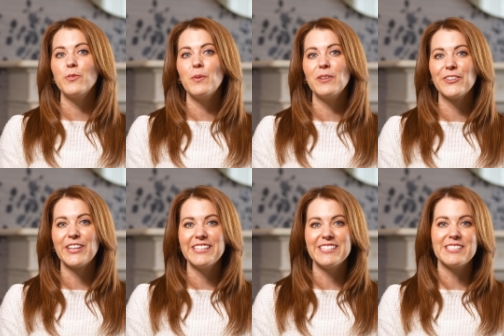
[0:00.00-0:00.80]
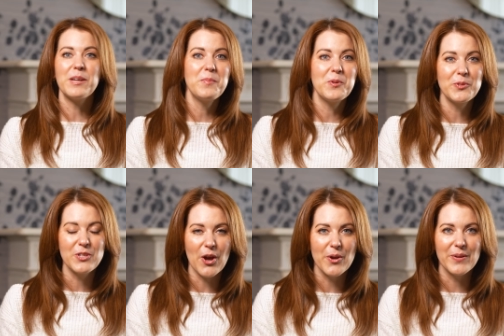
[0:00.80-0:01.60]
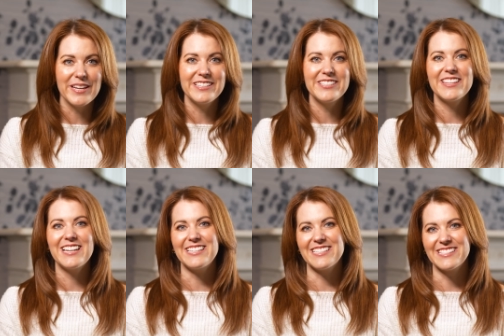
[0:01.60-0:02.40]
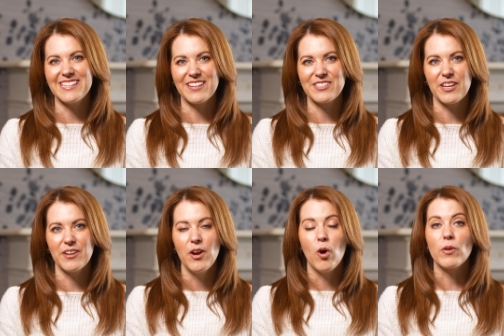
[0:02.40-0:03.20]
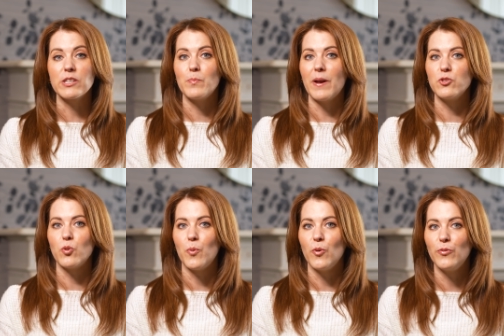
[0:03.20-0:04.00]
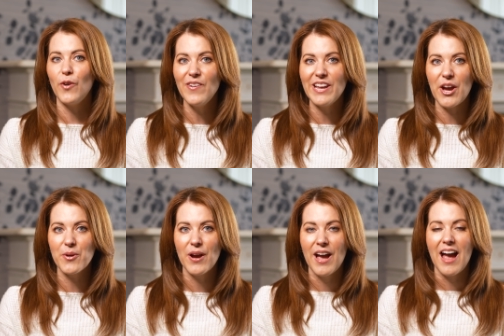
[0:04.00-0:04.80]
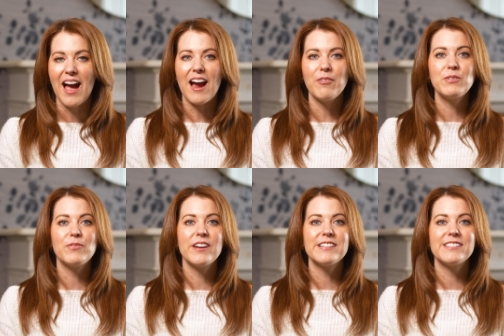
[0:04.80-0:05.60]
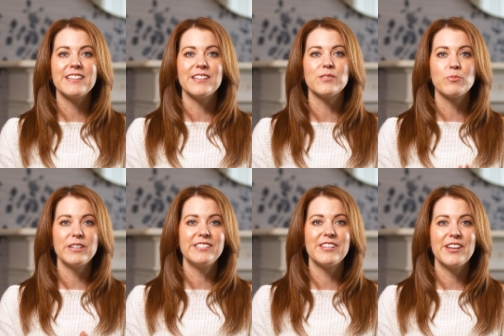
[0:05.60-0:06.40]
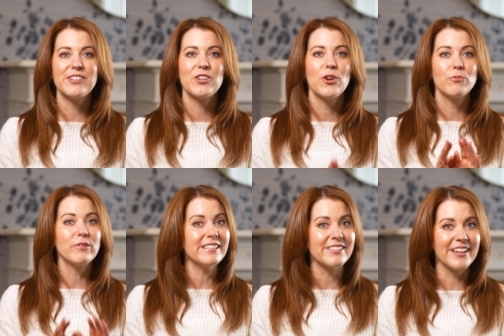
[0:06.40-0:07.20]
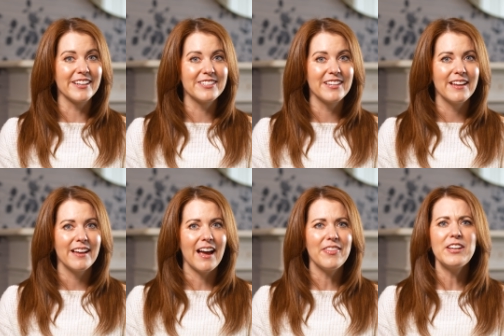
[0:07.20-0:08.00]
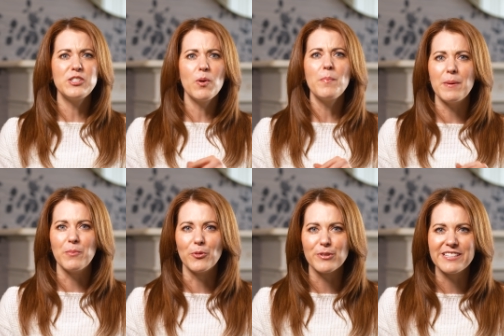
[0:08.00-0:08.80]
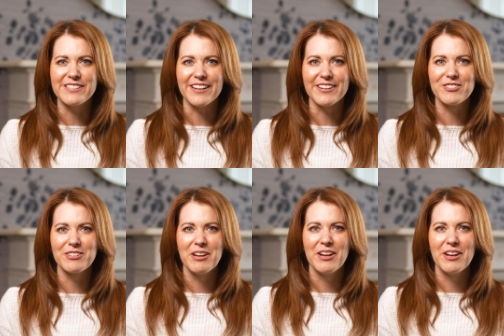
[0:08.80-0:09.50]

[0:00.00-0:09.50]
you are looking to dip your toe into the letting sector or expand your portfolio, our advice is research, and then do a bit more research.